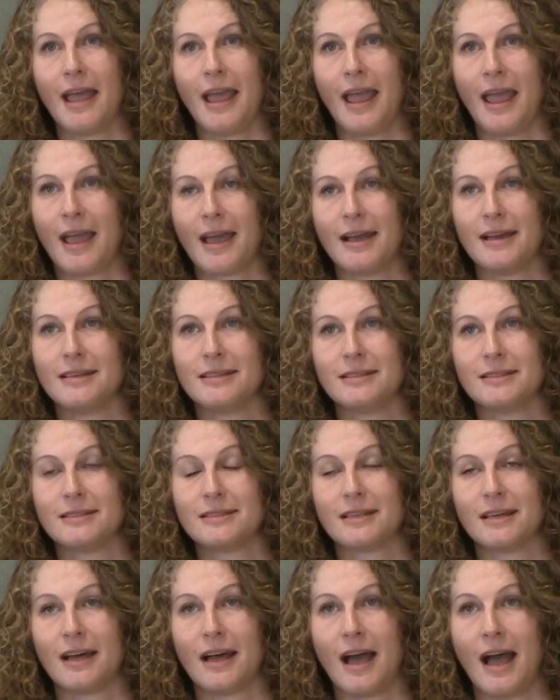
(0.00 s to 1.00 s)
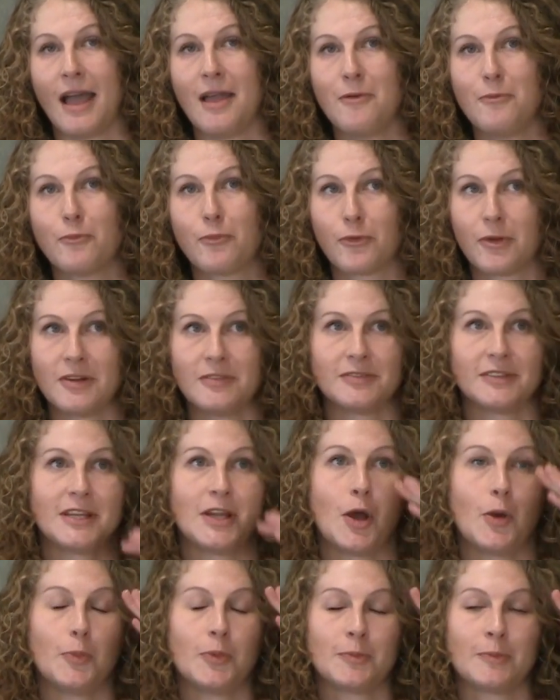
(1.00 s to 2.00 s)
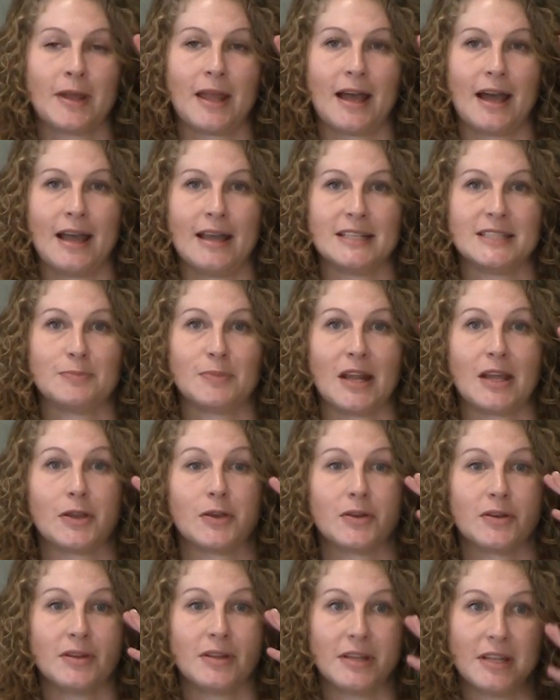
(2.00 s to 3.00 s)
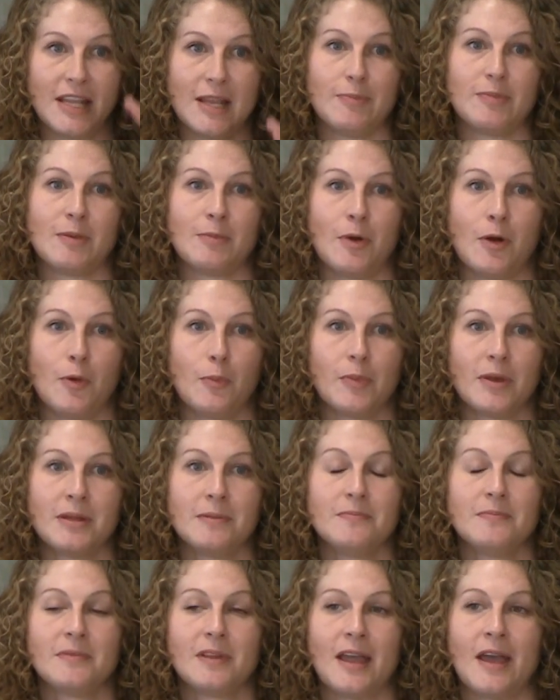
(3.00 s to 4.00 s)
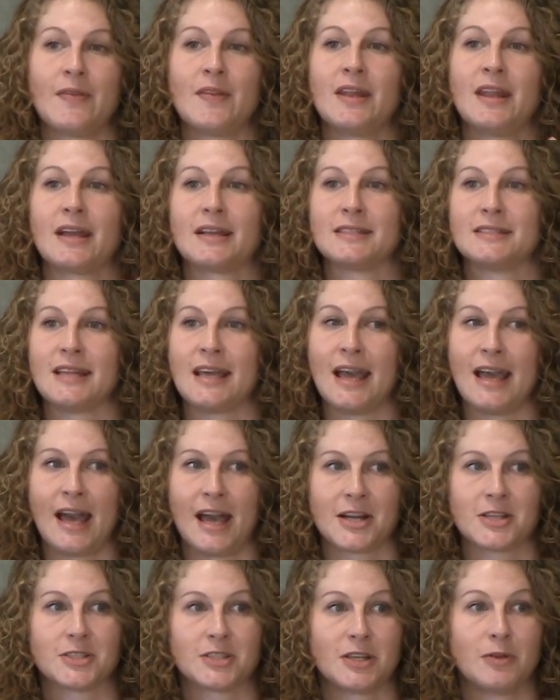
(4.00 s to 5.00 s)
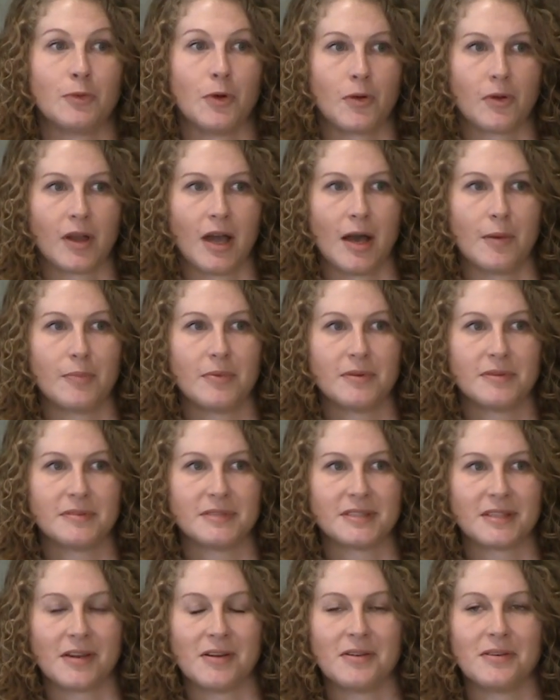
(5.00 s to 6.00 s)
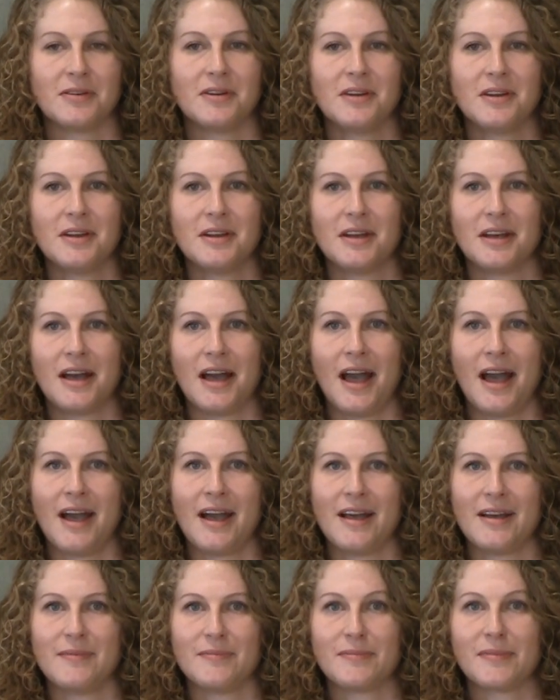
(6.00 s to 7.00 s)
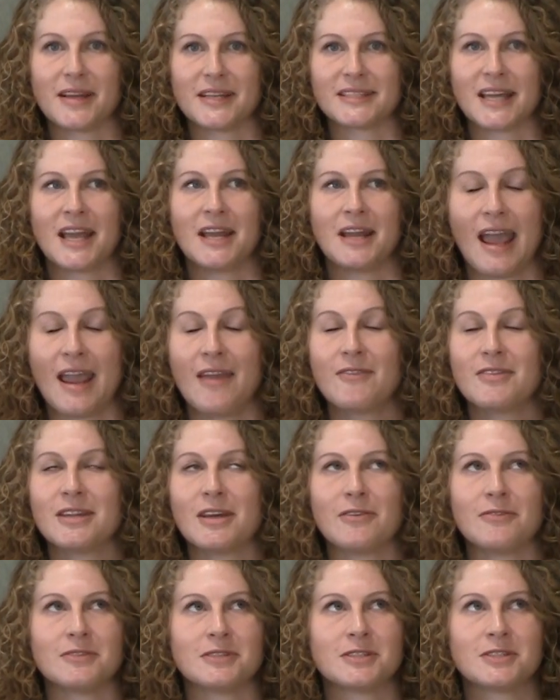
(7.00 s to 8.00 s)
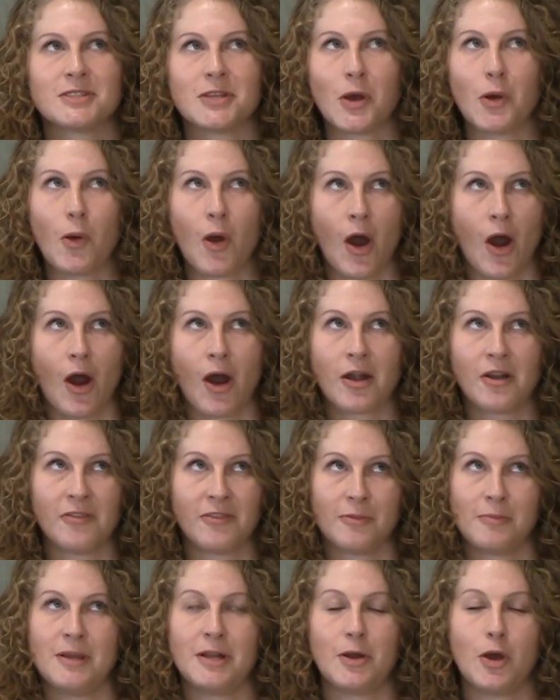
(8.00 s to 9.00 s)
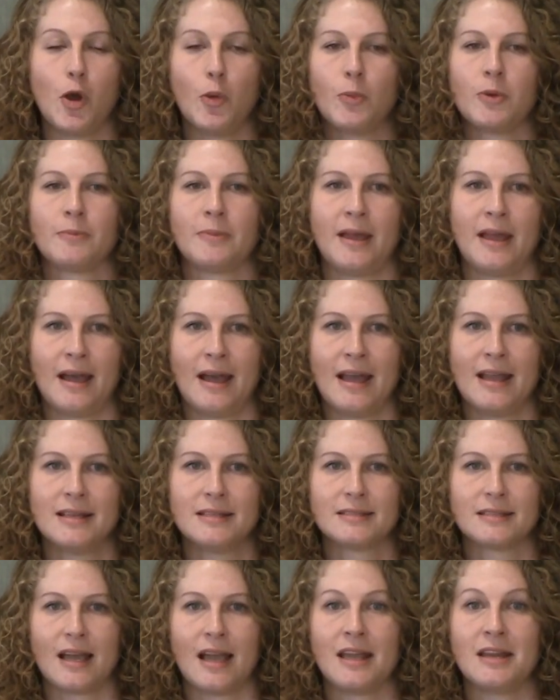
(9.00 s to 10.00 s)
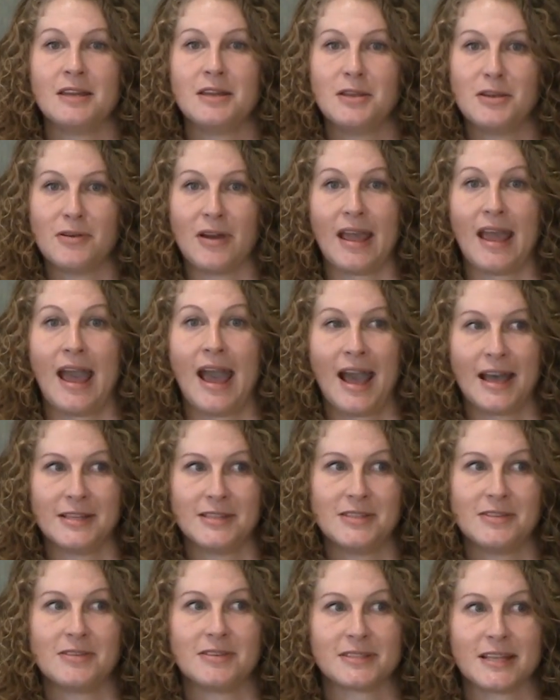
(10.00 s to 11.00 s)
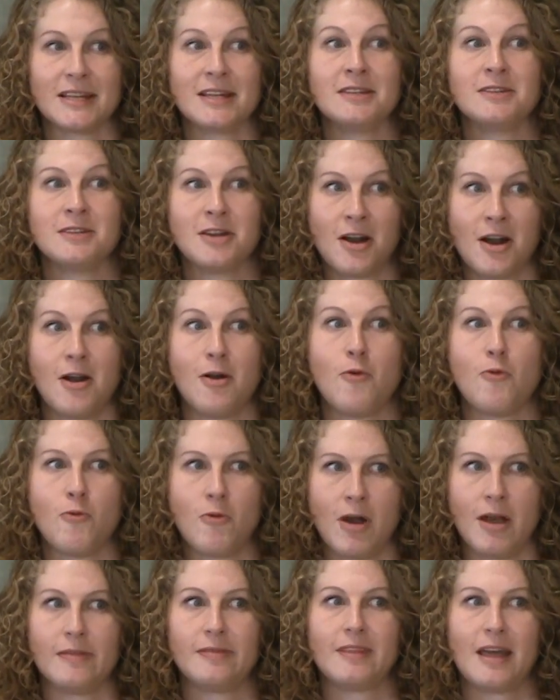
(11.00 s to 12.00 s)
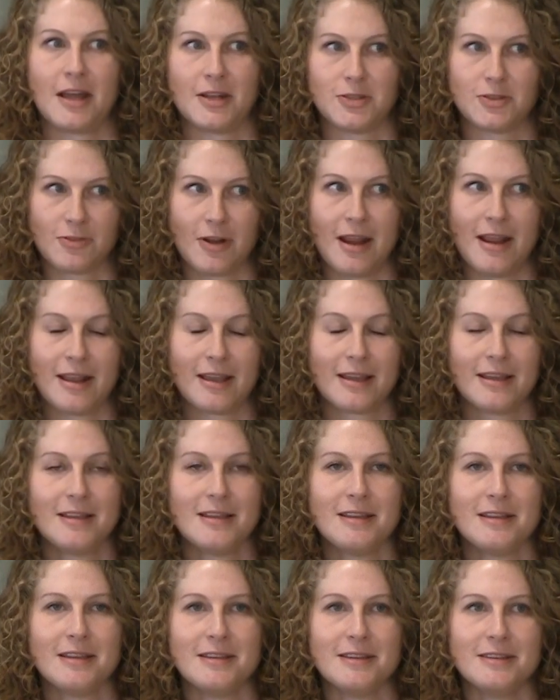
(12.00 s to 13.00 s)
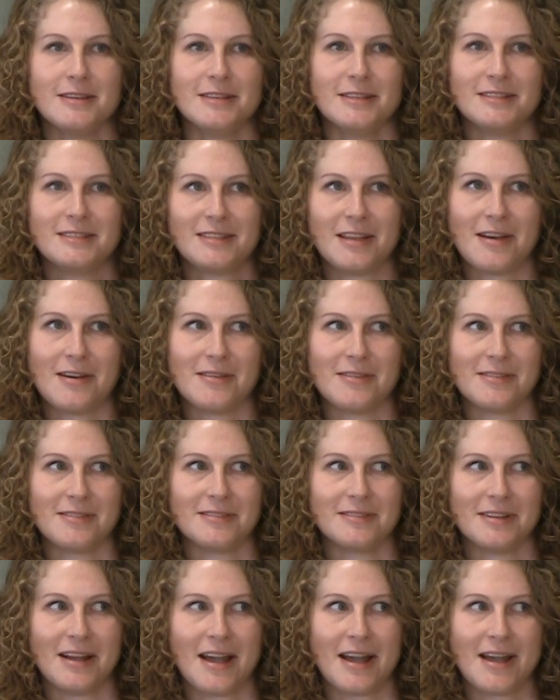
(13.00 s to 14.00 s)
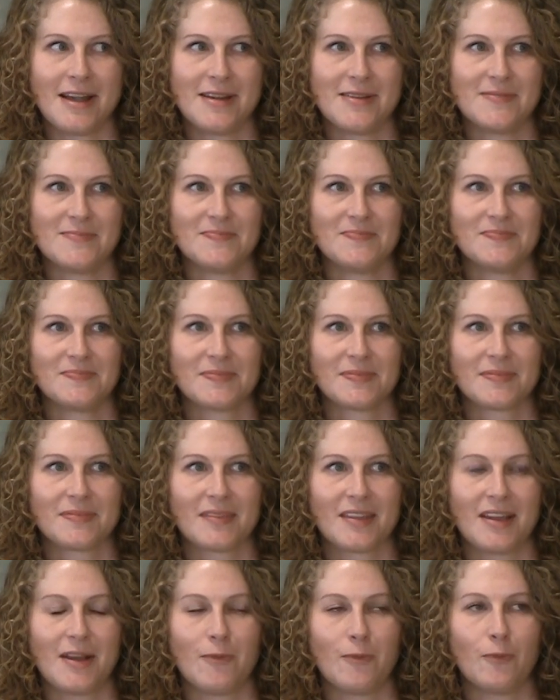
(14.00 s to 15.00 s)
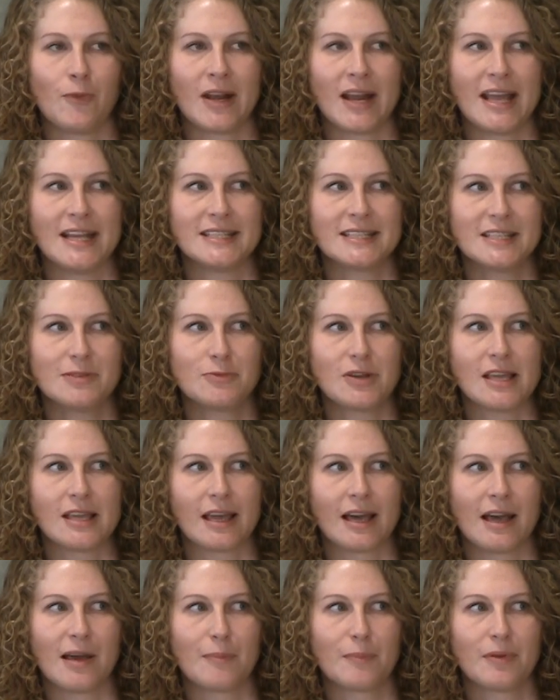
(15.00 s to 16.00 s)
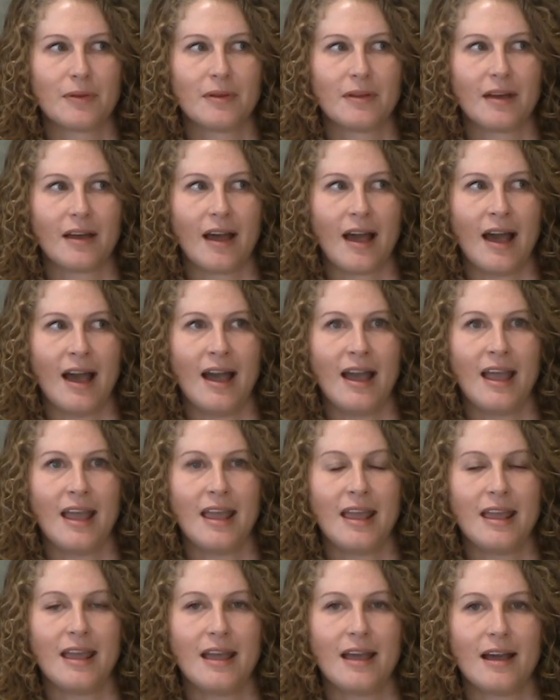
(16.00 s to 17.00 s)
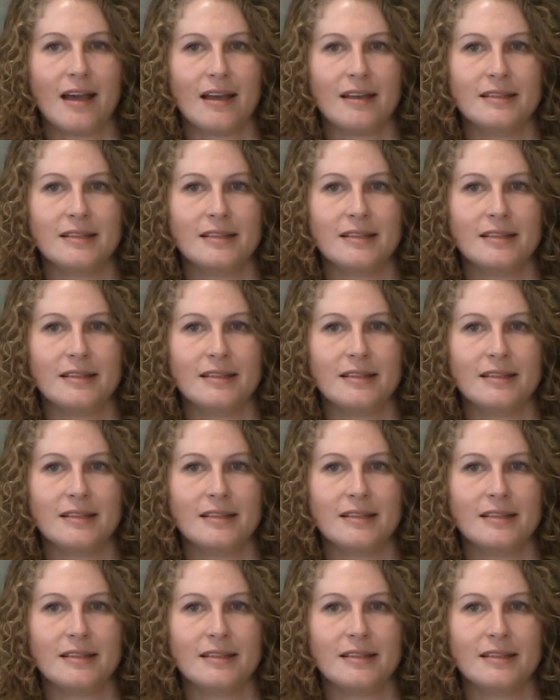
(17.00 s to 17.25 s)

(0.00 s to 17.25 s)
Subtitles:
And I briefly opened my eyes, but I couldn't keep them open. And the next day I actually woke up. So because even though it was so hard for me to open my eyes, I knew I had to because I did not want that trach. So when I did wake up, I